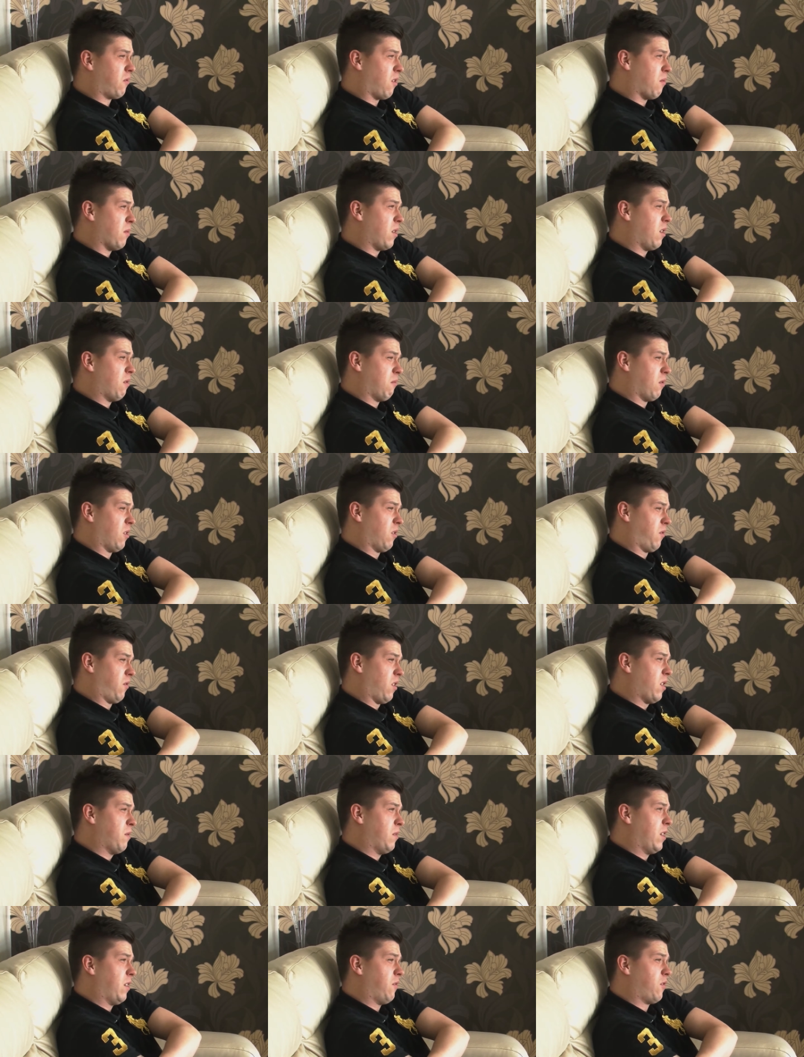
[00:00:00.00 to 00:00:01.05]
From me when
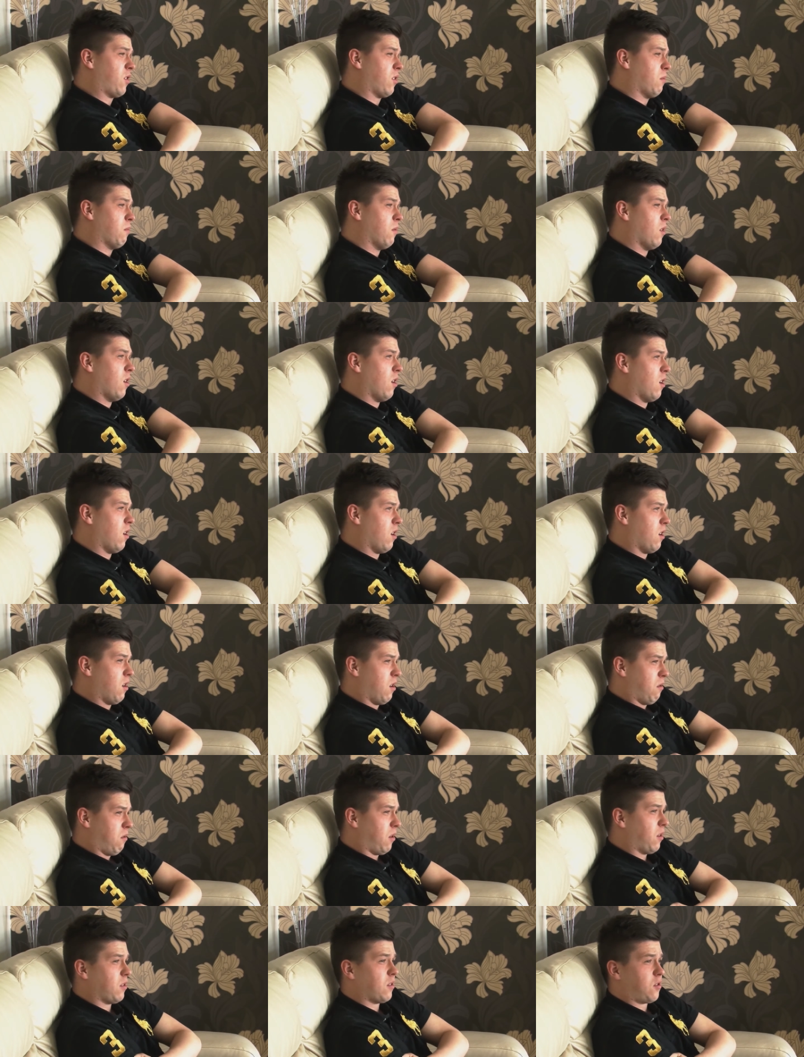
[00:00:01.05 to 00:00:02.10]
I, in Evesham,
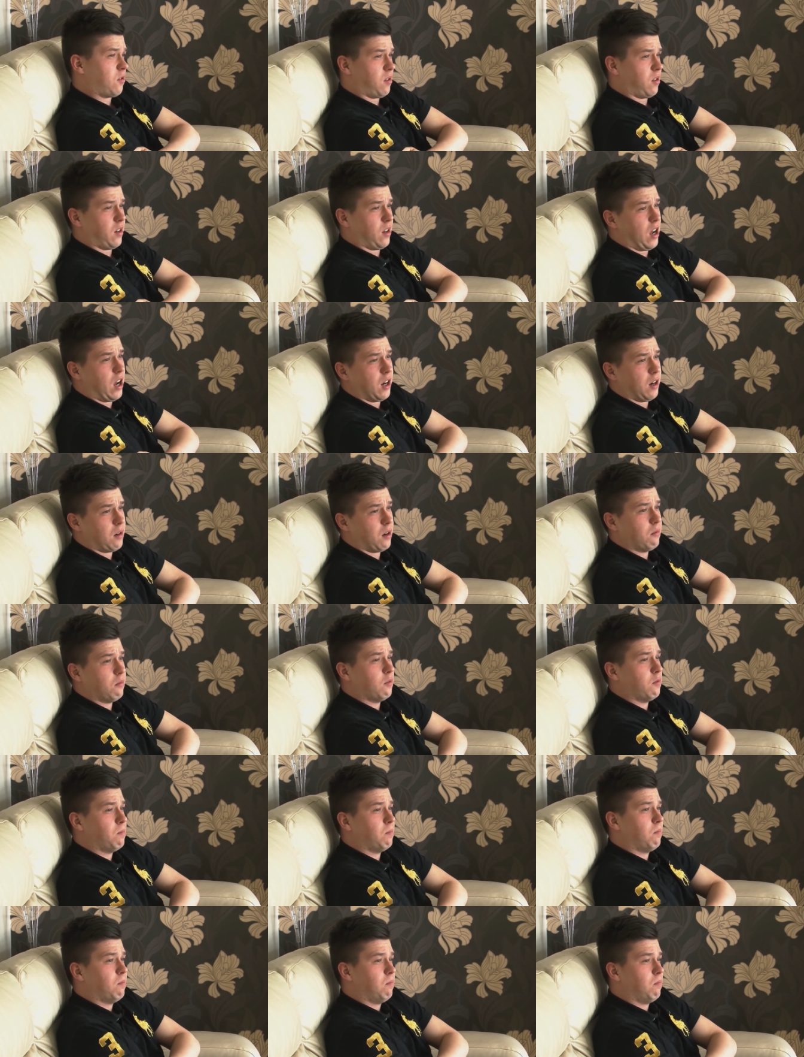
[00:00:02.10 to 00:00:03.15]
when I was trying to hang
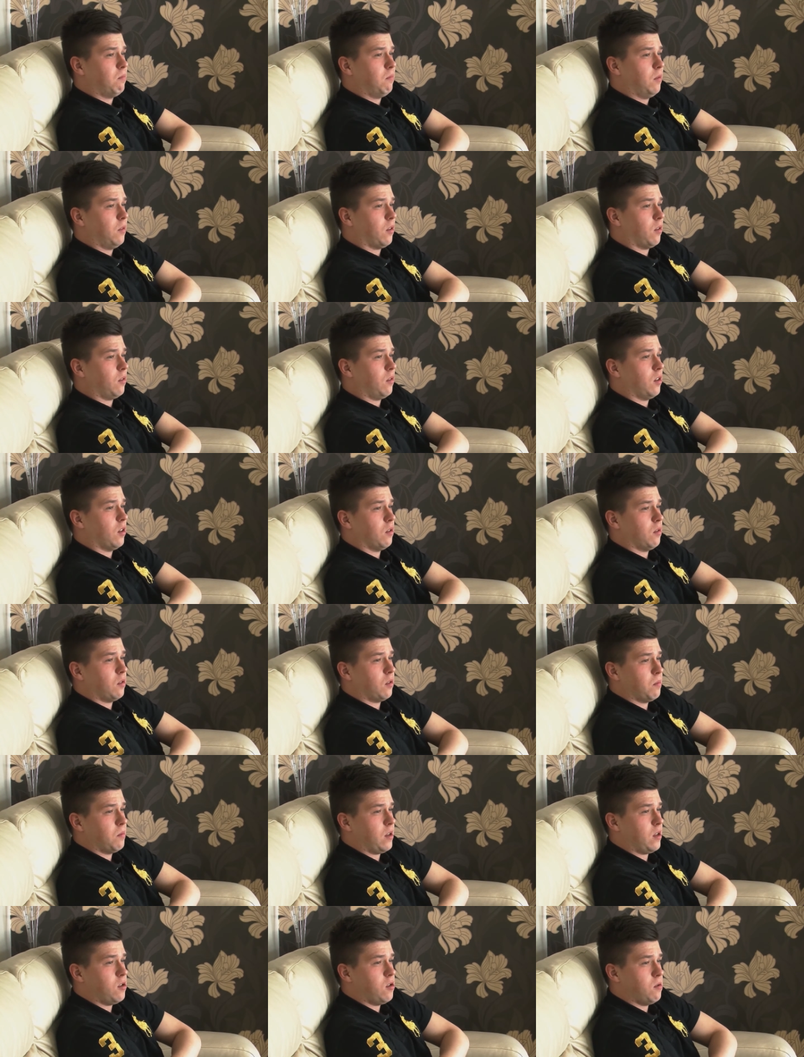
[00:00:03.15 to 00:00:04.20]
around with, like, you know,
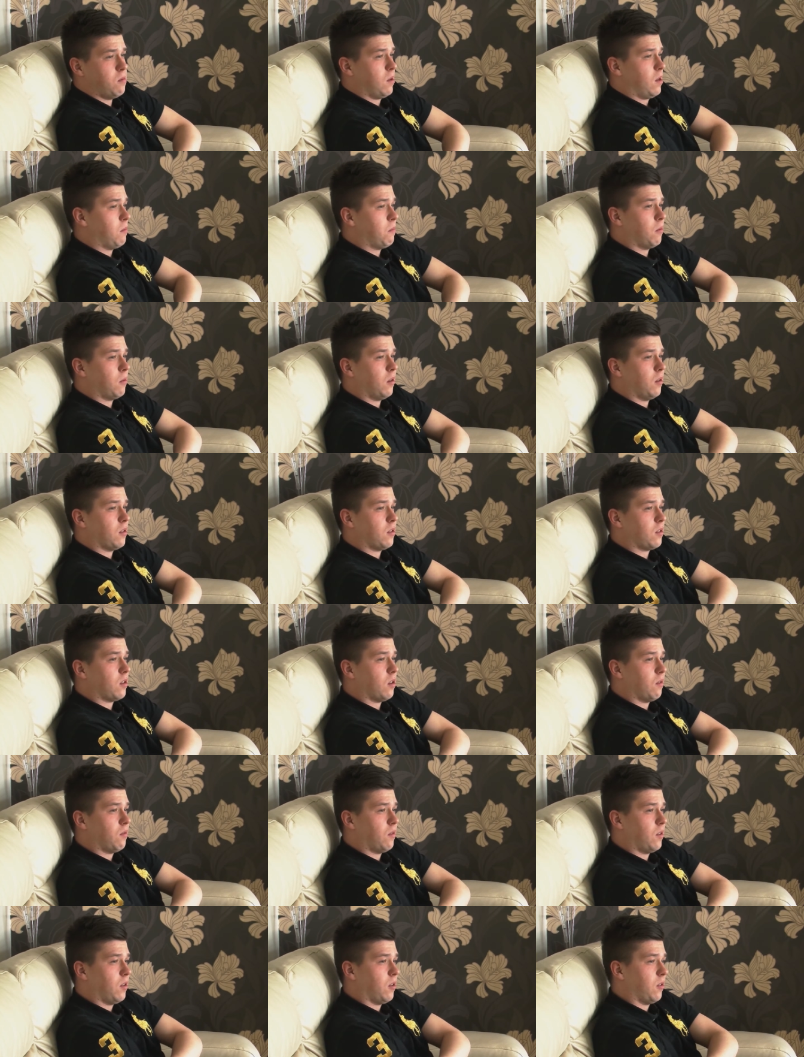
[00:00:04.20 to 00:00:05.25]
to meet new people and
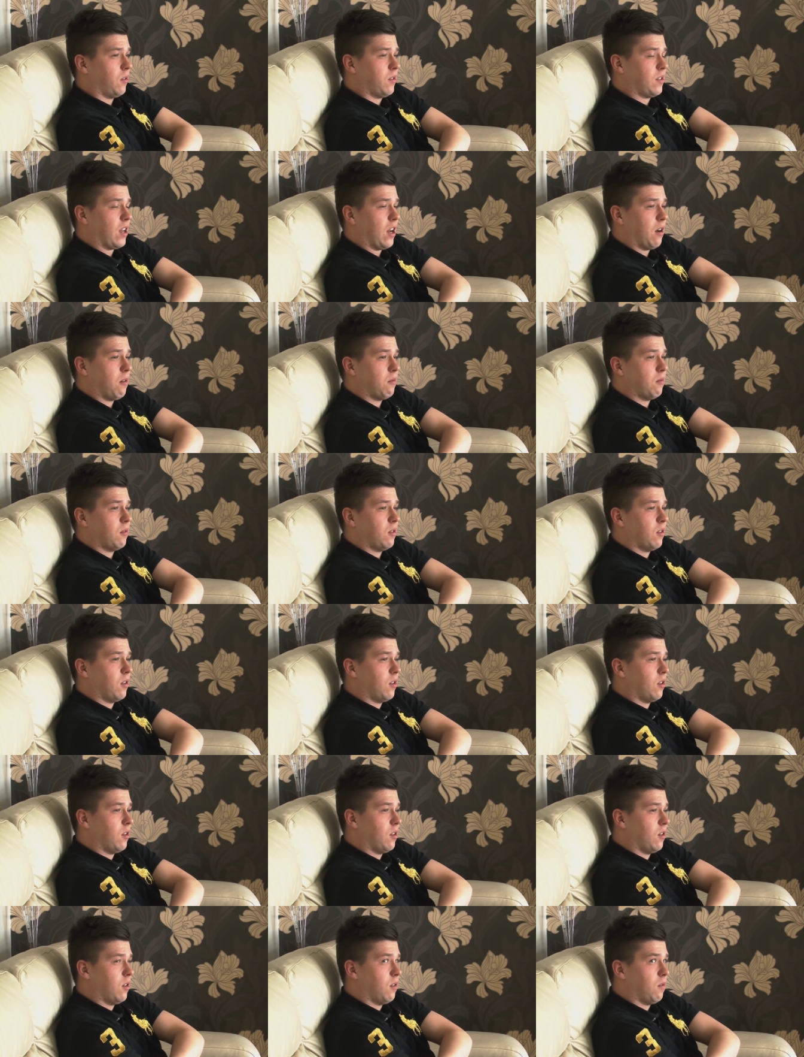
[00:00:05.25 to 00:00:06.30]
stuff, and like town,
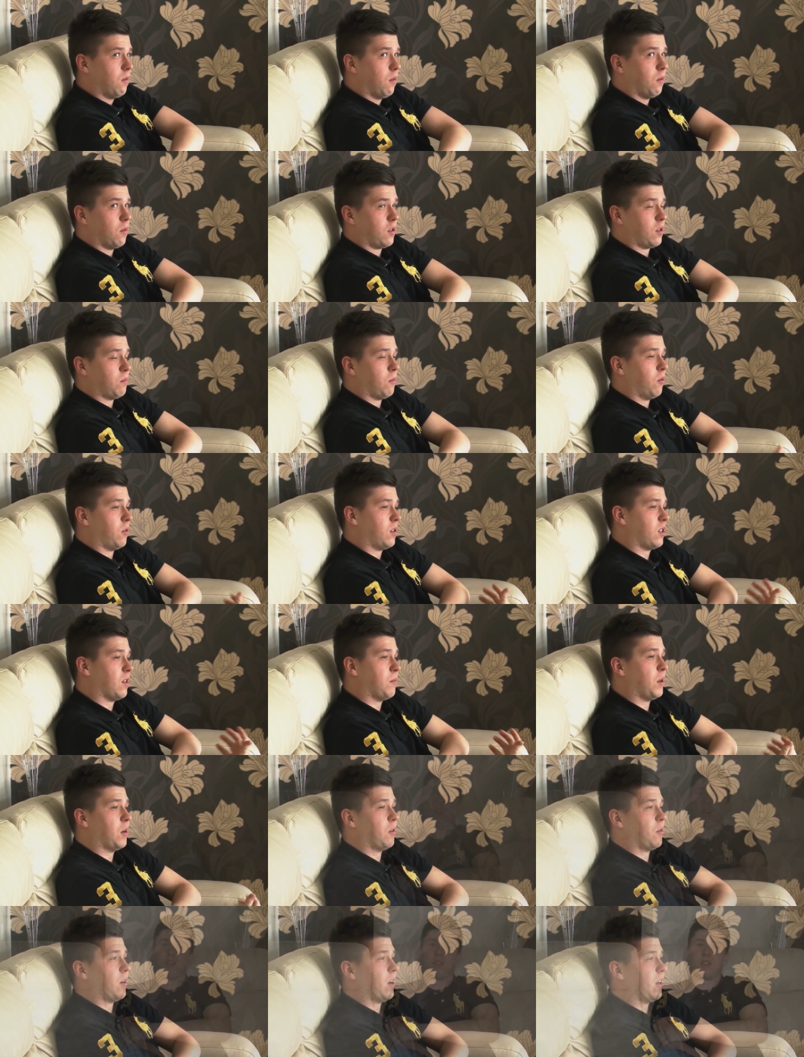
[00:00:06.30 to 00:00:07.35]
well, my
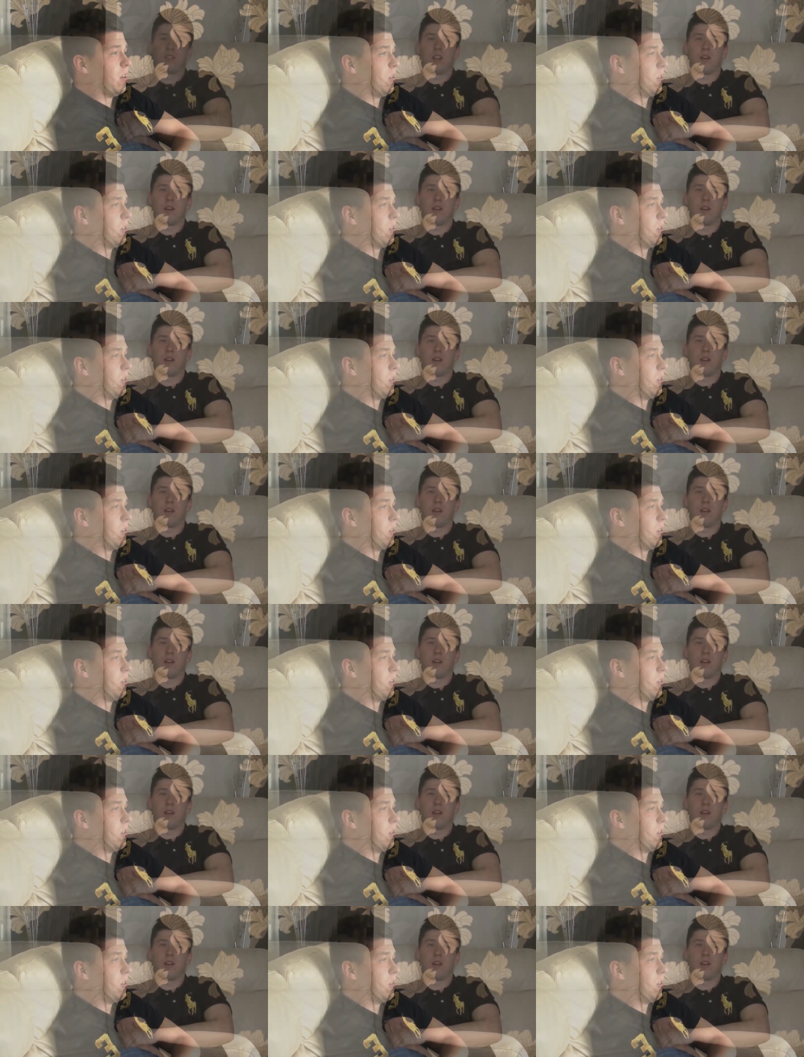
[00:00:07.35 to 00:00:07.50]
similar